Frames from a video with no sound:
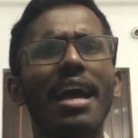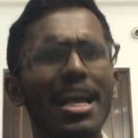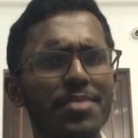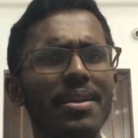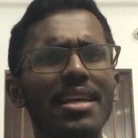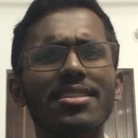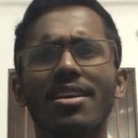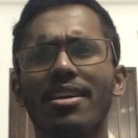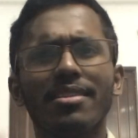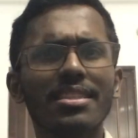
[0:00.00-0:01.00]
as well as
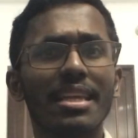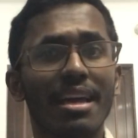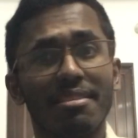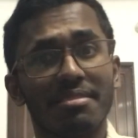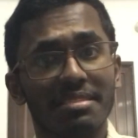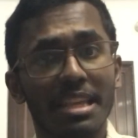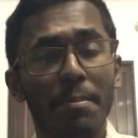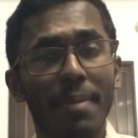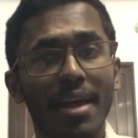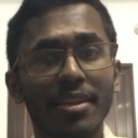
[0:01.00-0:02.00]
this same
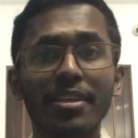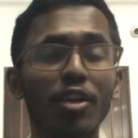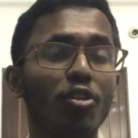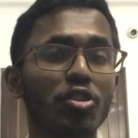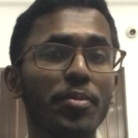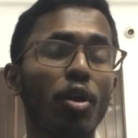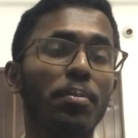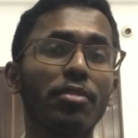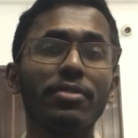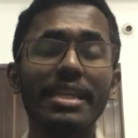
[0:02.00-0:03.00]
pattern can also be
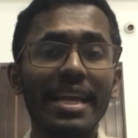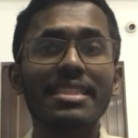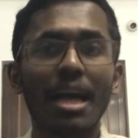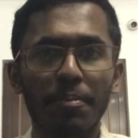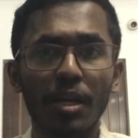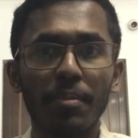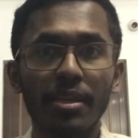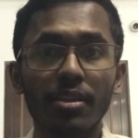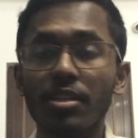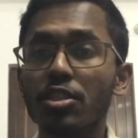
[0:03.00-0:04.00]
opted for the next upcoming
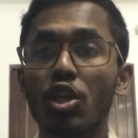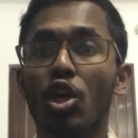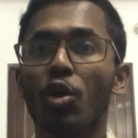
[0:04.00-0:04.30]
years,